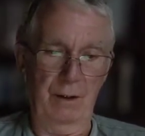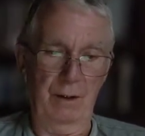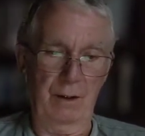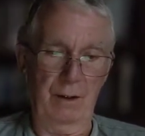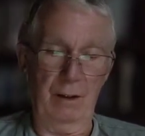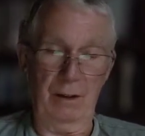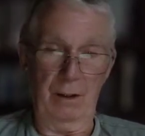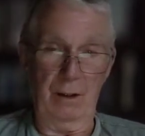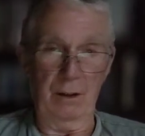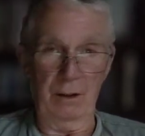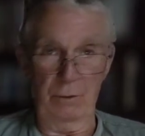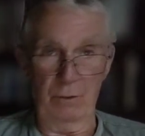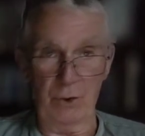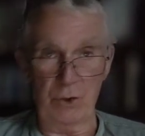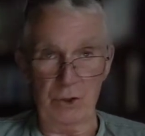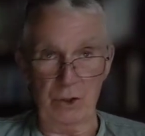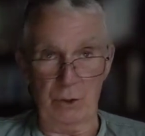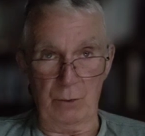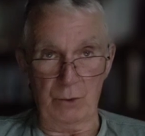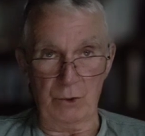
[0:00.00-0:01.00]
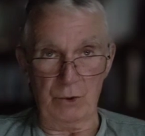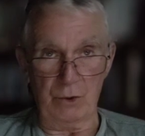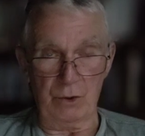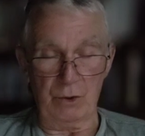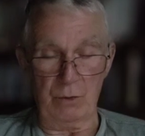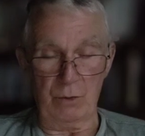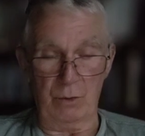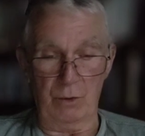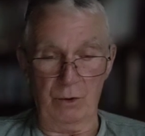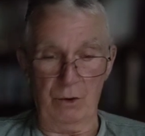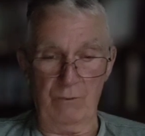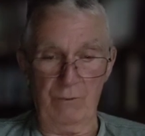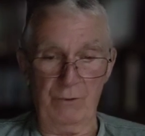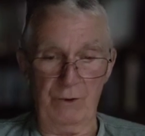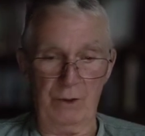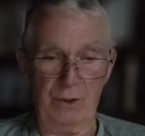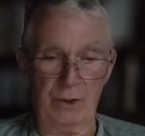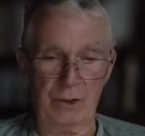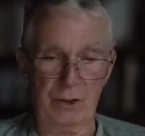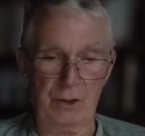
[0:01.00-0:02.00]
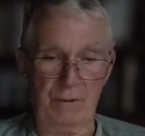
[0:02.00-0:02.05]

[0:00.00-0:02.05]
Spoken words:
And the results are quite obvious.